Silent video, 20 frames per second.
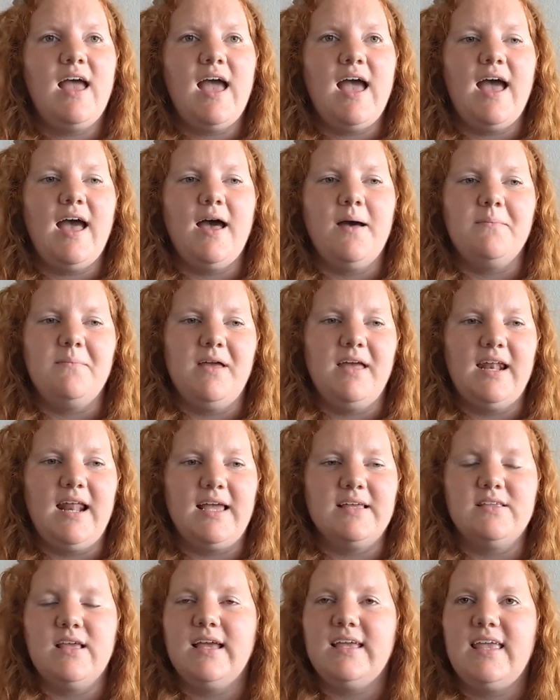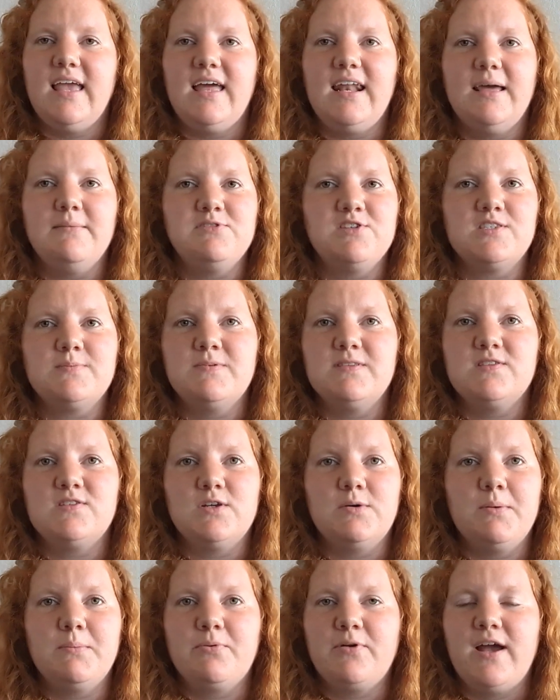And I've just been
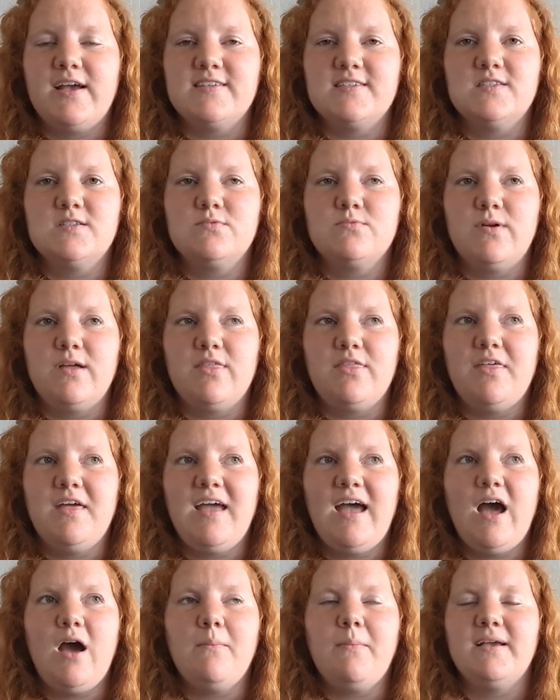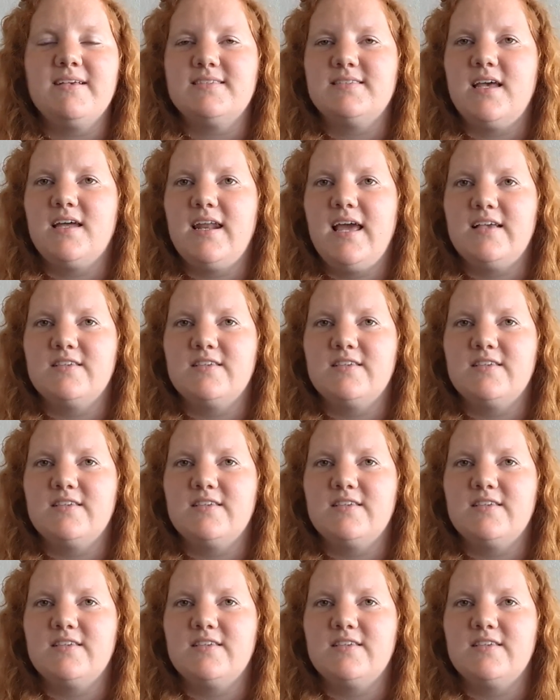so impressed with how my son